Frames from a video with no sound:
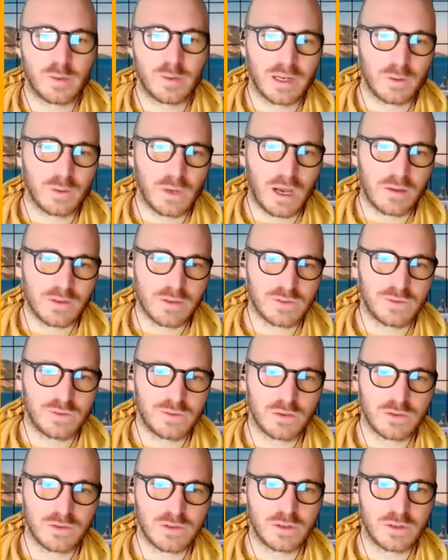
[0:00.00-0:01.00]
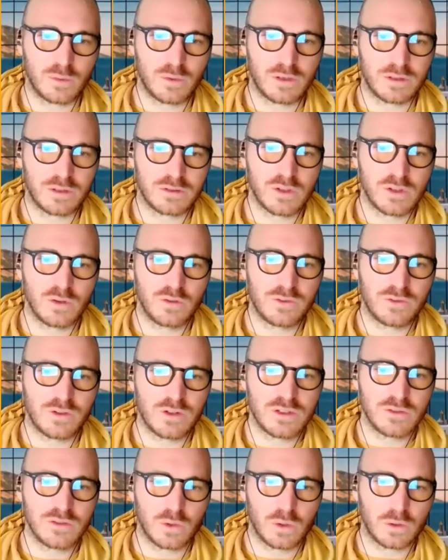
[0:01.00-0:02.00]
bit about how this flow is going to work. So
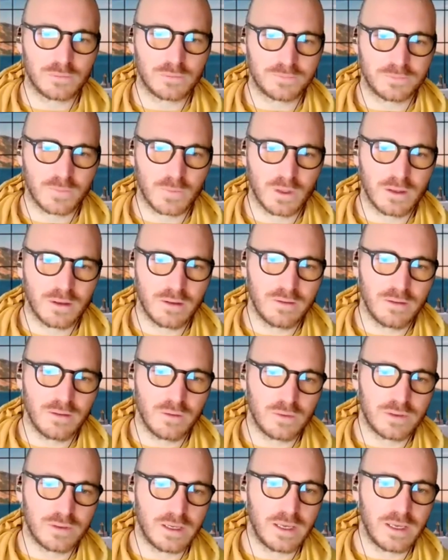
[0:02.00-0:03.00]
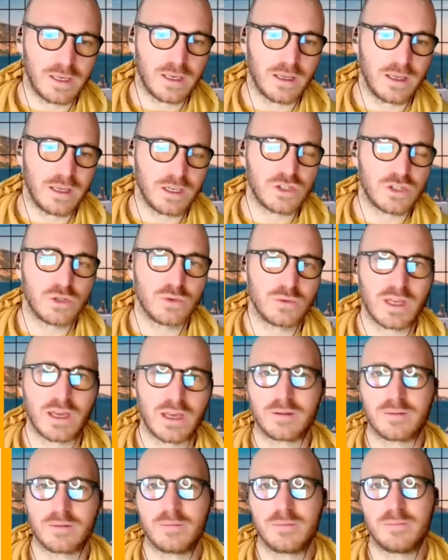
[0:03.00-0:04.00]
first of all, the issue
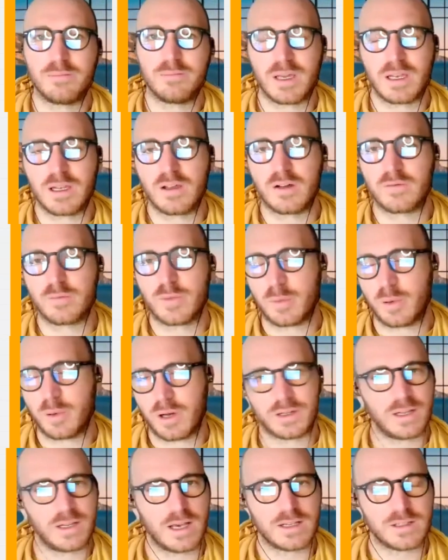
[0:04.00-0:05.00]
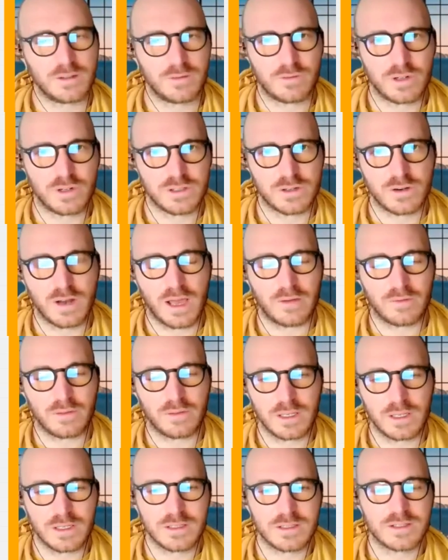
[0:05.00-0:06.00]
that many of my podcasting friends are
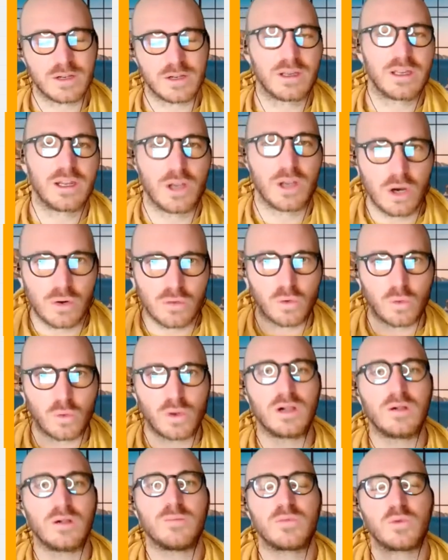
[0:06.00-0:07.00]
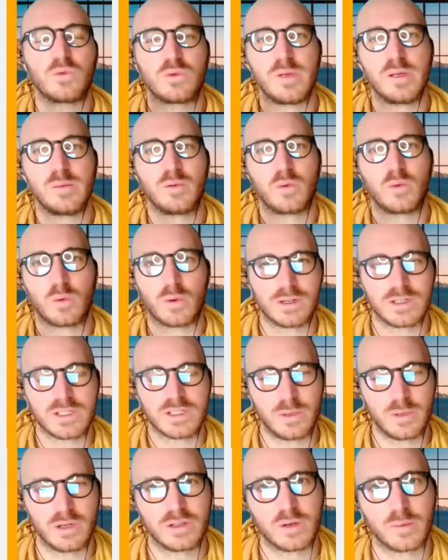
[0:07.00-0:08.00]
having is they're getting overwhelmed with people wanting
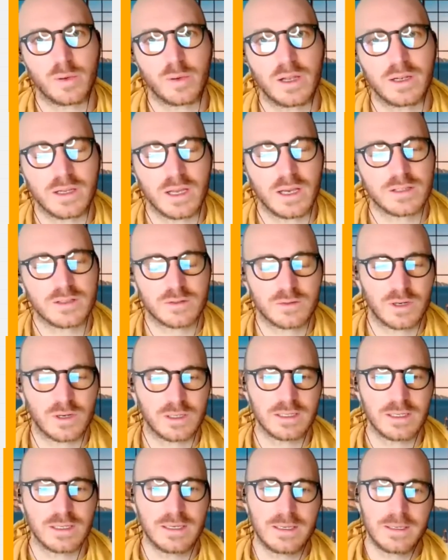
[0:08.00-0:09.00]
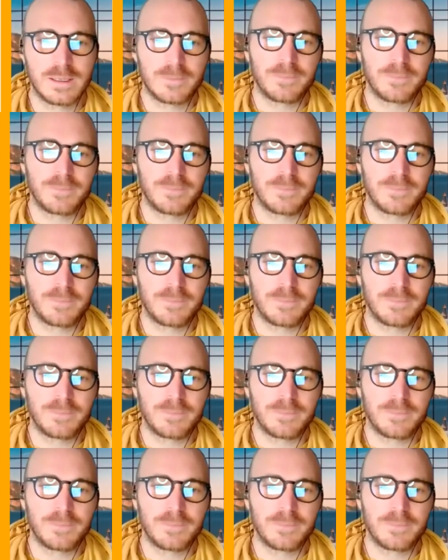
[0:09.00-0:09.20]
to be on their podcast, right?